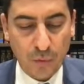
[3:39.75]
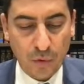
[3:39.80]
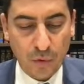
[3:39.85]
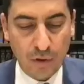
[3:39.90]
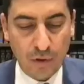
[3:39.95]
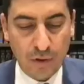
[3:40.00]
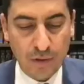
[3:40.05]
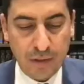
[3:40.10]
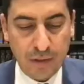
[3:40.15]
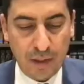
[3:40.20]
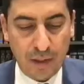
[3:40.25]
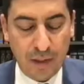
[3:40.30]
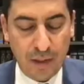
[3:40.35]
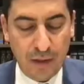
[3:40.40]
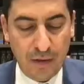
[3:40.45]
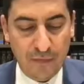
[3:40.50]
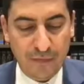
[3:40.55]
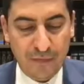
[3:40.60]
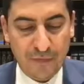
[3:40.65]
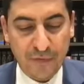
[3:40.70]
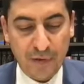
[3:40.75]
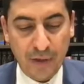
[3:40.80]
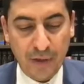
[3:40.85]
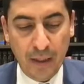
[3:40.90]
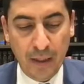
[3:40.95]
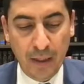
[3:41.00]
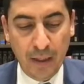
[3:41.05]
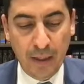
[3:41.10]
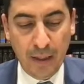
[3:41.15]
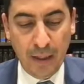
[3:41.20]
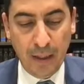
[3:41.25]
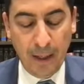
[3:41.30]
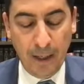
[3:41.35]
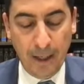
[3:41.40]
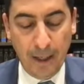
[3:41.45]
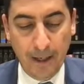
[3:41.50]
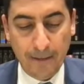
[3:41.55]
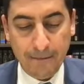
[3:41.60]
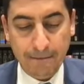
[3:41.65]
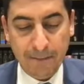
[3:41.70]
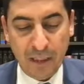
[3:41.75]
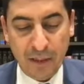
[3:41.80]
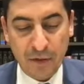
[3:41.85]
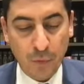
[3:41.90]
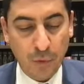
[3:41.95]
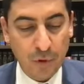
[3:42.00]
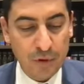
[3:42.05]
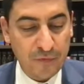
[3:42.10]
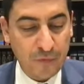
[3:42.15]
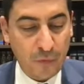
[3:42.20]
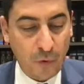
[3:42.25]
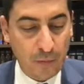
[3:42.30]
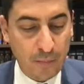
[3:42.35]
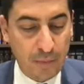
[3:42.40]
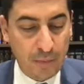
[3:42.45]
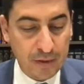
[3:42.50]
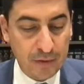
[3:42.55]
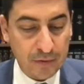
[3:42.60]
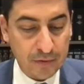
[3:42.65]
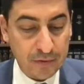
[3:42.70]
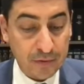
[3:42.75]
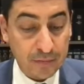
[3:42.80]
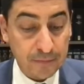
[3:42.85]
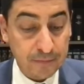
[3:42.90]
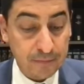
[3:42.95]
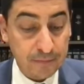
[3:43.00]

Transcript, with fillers: world of um, in the world of korbanot.